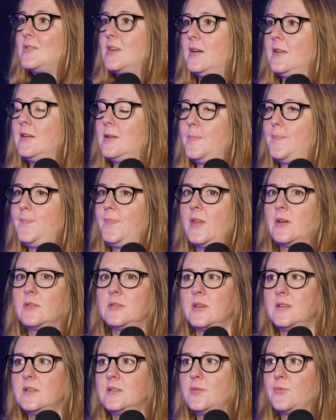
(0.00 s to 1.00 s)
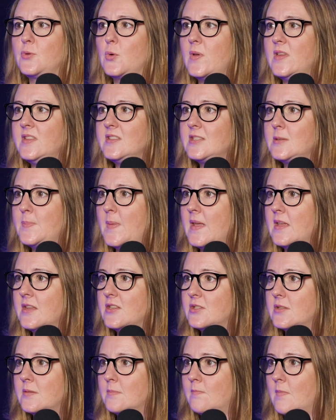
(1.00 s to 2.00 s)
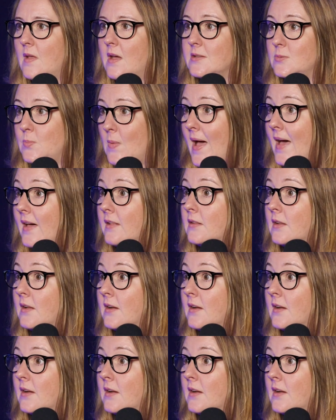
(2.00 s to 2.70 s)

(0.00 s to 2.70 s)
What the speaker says: alternative Queen's speech as well.